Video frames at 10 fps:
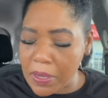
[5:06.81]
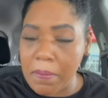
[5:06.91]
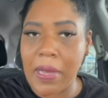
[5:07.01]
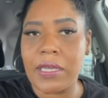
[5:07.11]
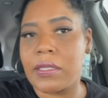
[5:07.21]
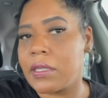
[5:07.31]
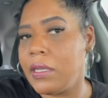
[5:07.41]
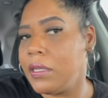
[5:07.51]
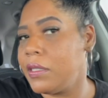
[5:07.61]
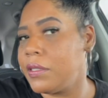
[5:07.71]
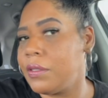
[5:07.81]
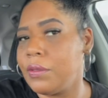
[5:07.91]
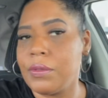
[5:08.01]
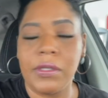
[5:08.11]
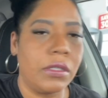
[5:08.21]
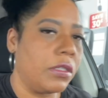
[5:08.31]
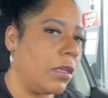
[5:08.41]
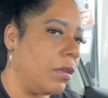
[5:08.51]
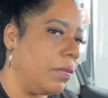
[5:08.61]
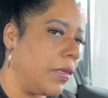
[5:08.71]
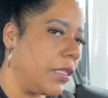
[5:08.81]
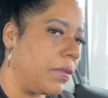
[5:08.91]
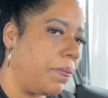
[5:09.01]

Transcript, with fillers: but my skin is doing so much